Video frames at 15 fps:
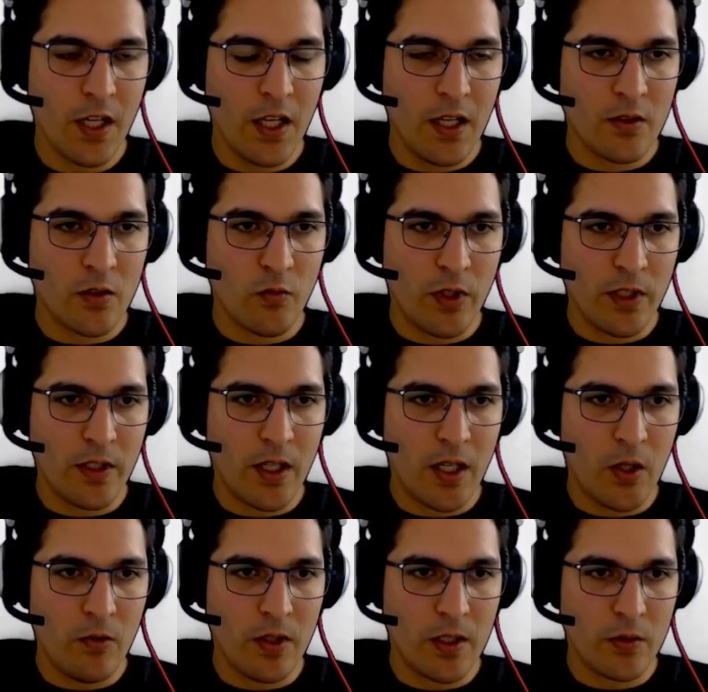So what I
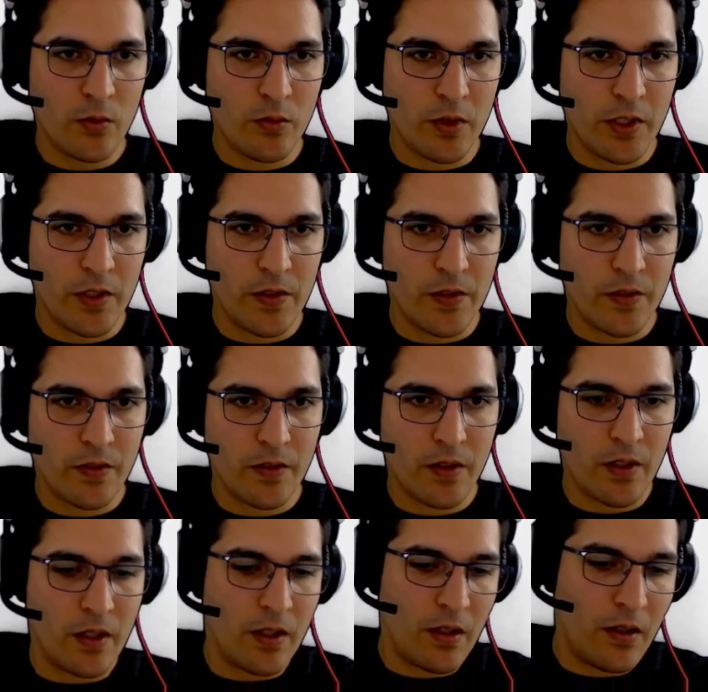want to do is
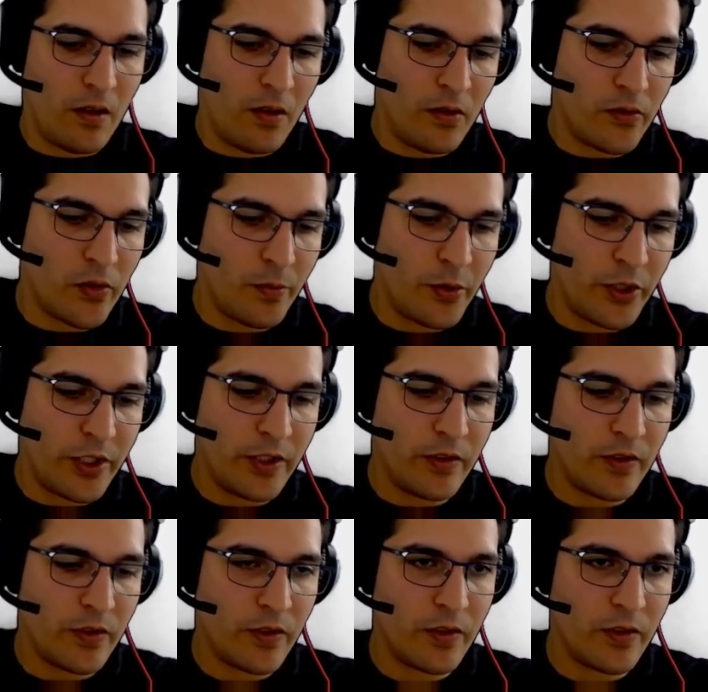also print